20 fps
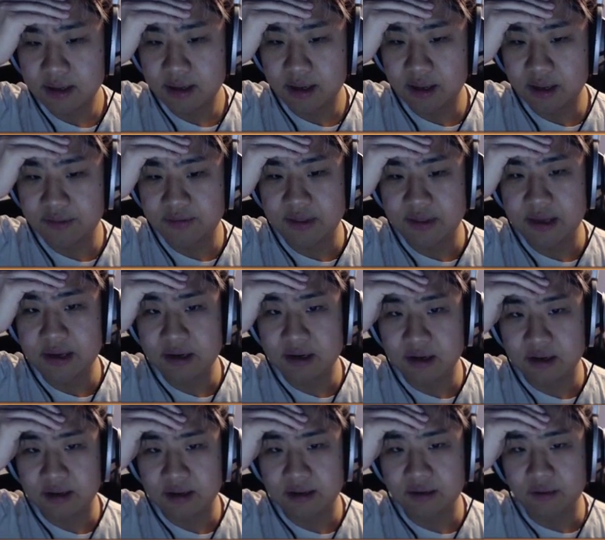and then
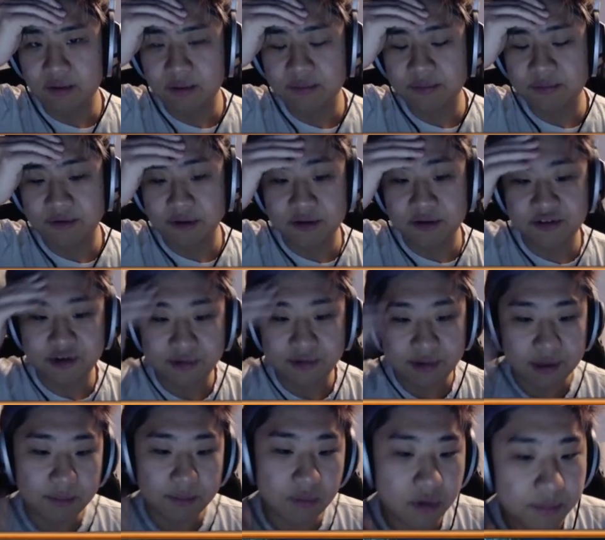he'll start
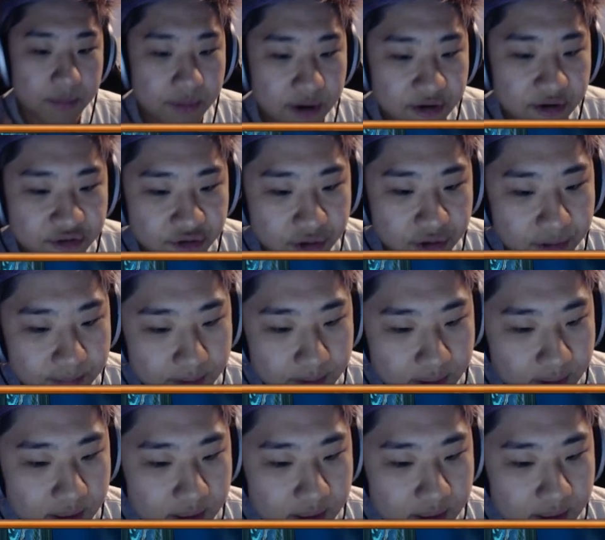generating more pressure on me.